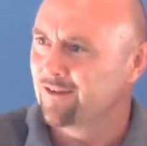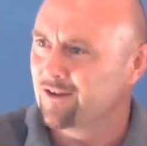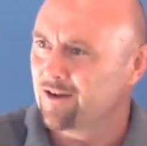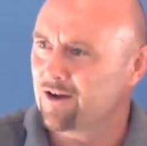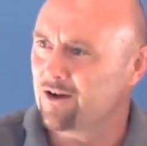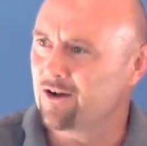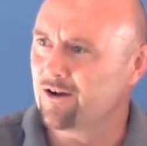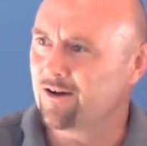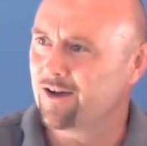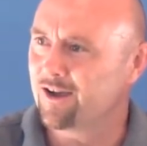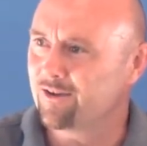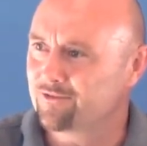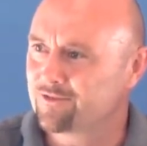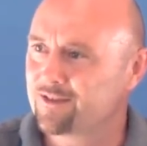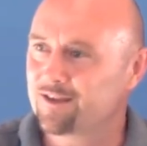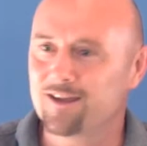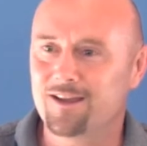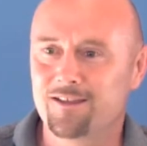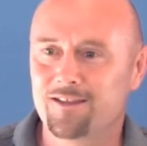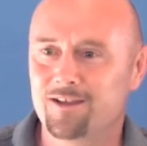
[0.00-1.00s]
oh, how
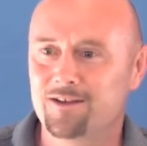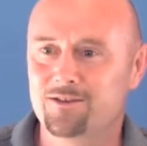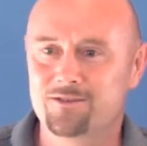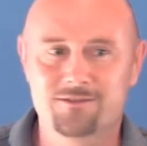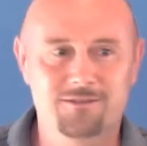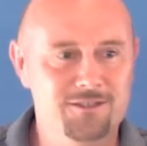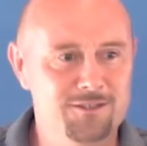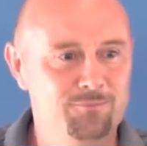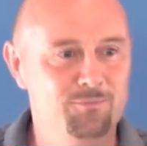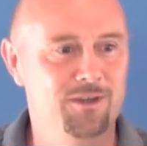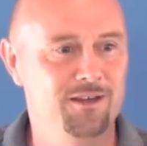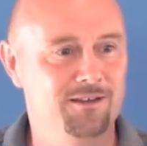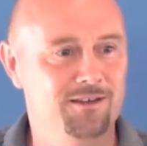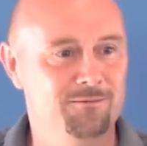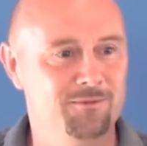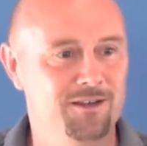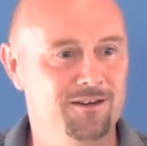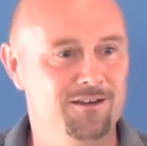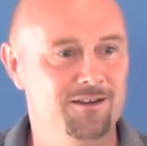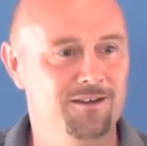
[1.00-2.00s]
dare they speak to
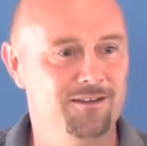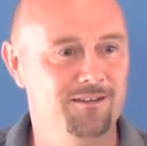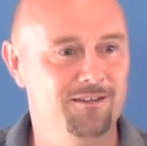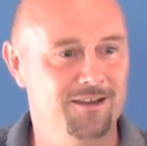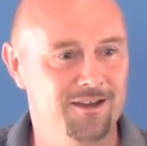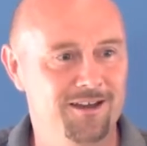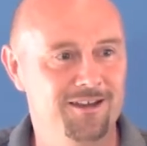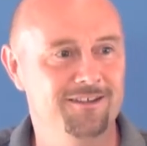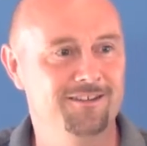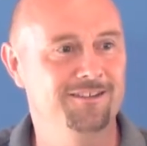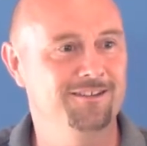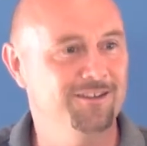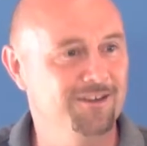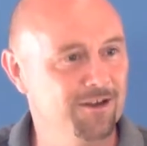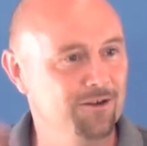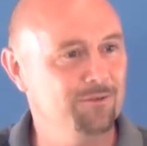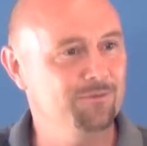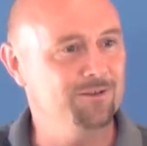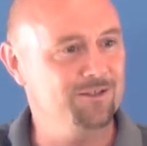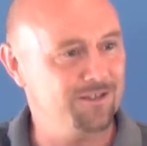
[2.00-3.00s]
me like that, and, you
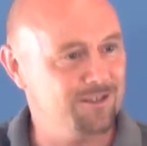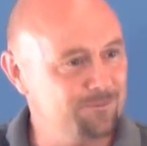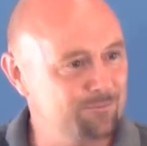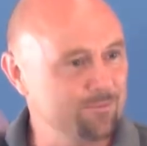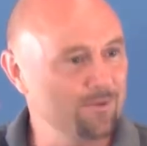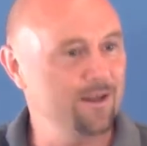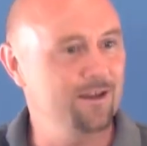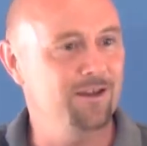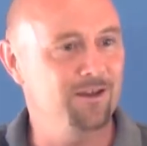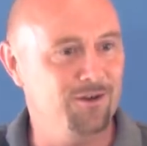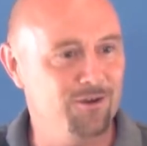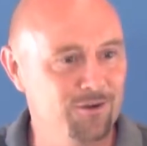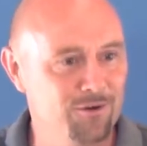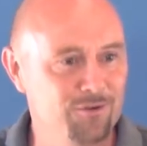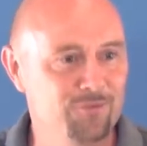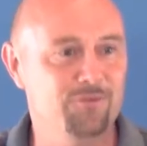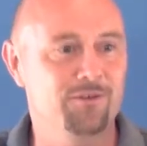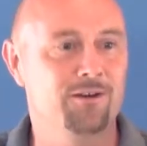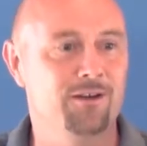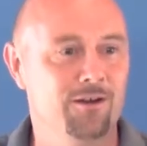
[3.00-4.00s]
know, it would just play
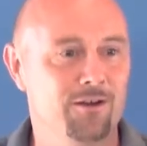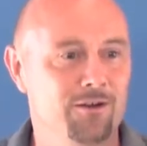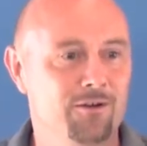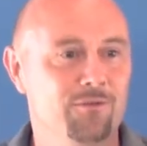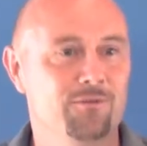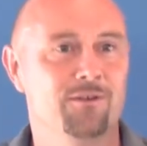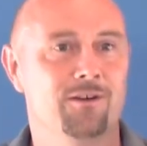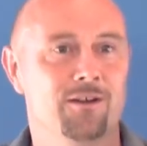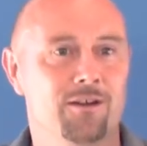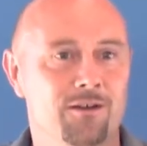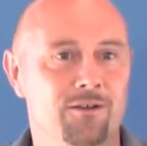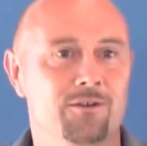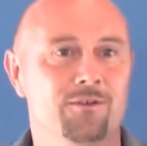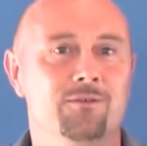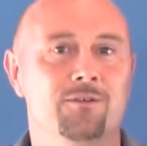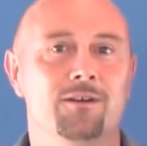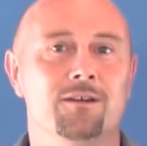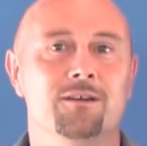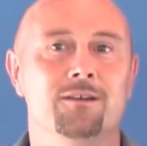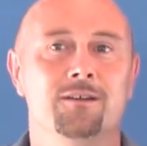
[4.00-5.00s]
over and over and
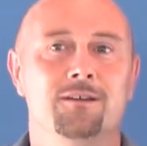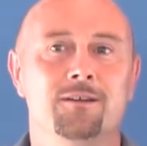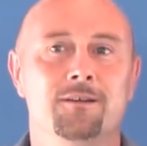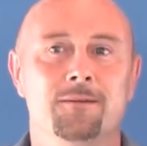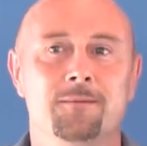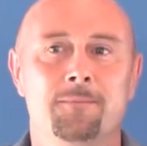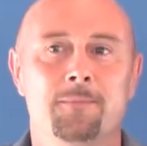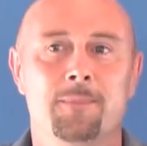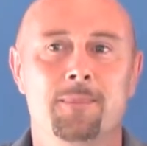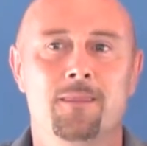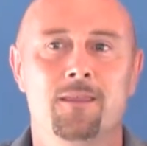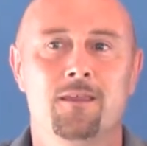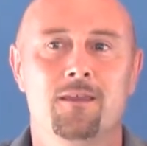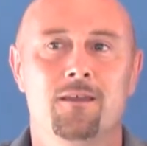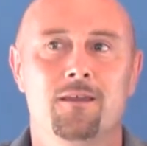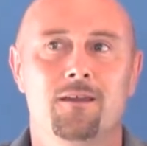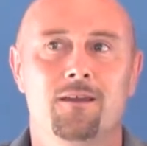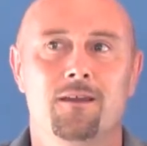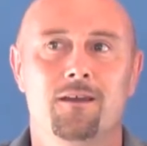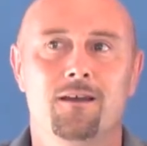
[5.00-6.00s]
over.
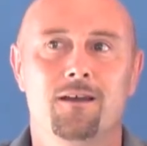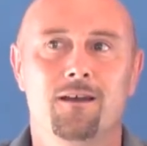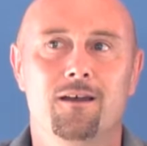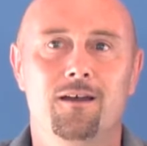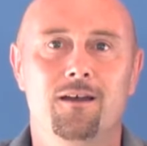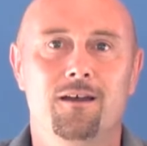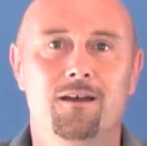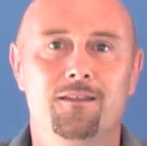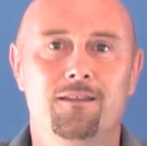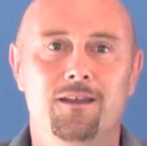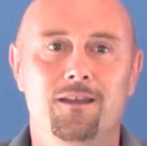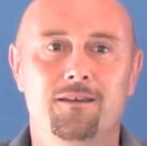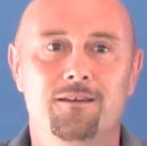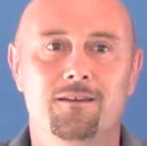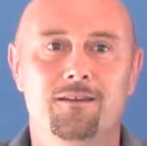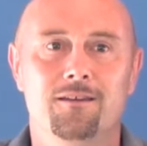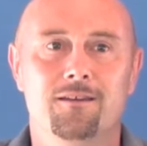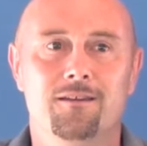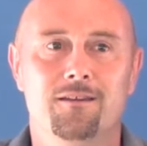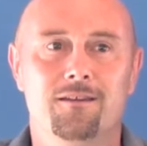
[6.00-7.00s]
And
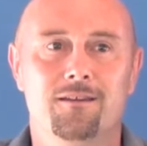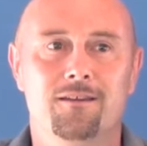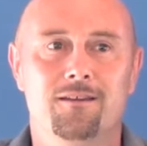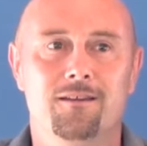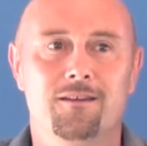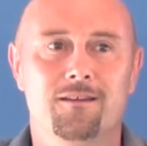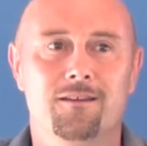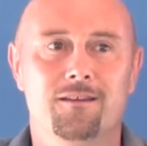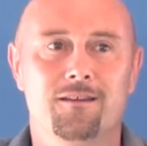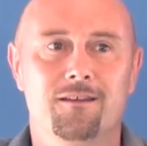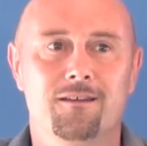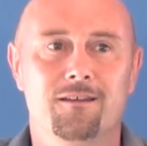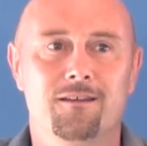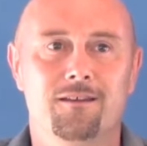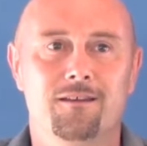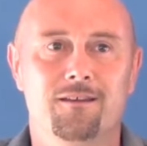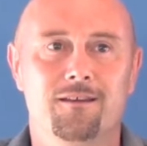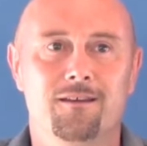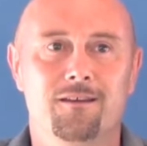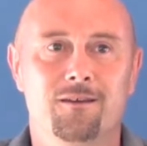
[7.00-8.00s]
then
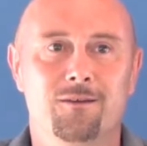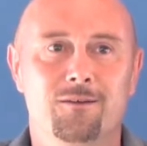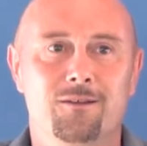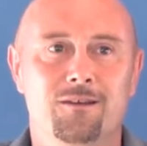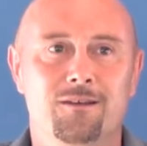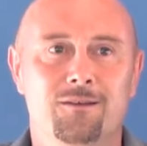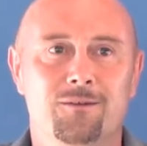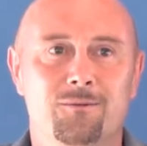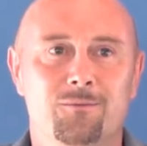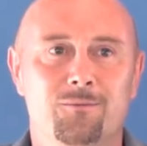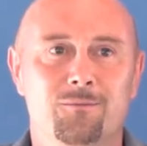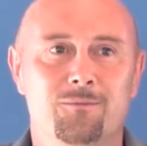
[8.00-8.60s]
at, at